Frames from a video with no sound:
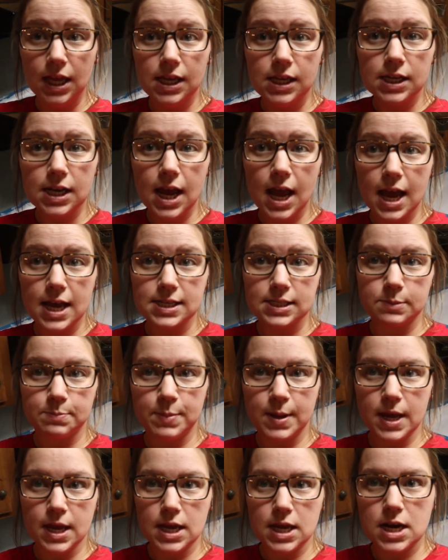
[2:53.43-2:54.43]
It has
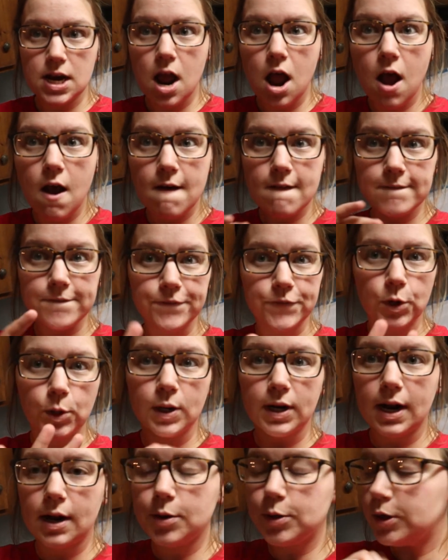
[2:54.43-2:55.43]
been
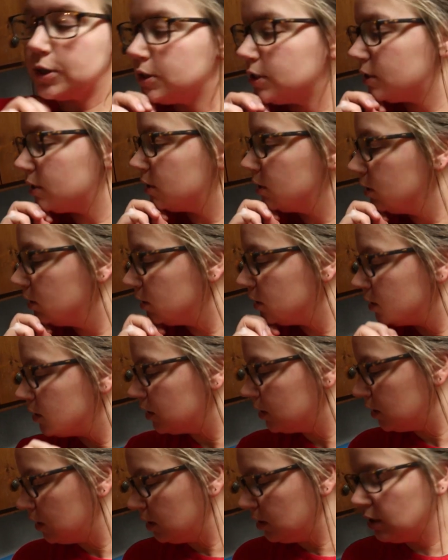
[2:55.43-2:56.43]
four hours.
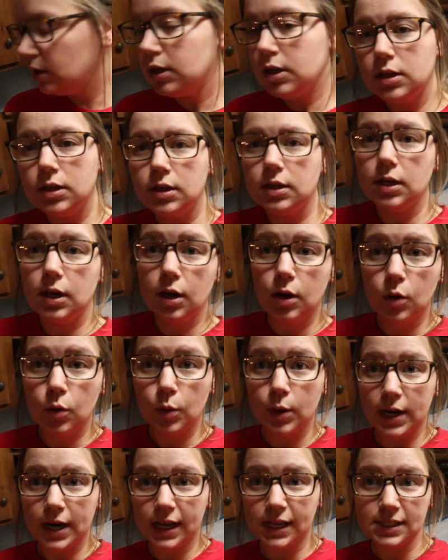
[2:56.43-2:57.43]

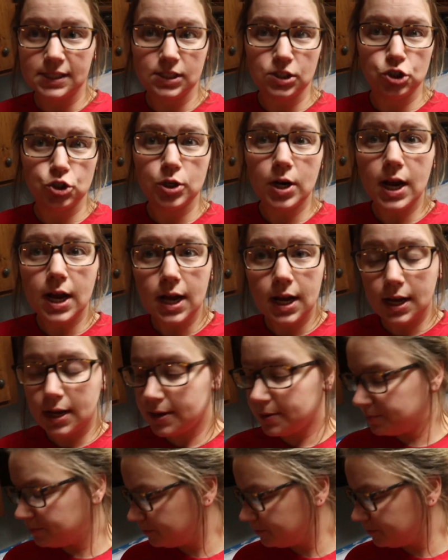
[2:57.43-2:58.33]
We're nice and dry.